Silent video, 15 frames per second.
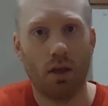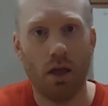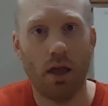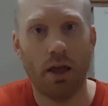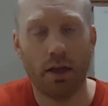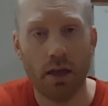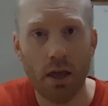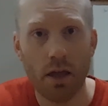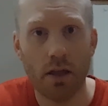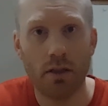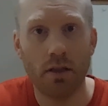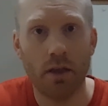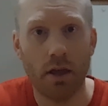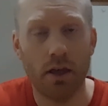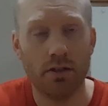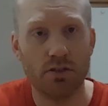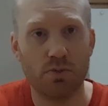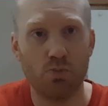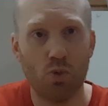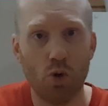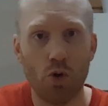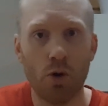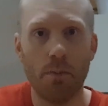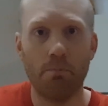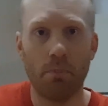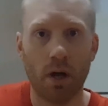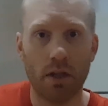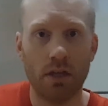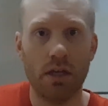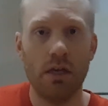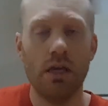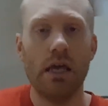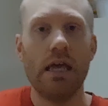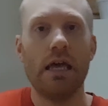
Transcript: again, it's more money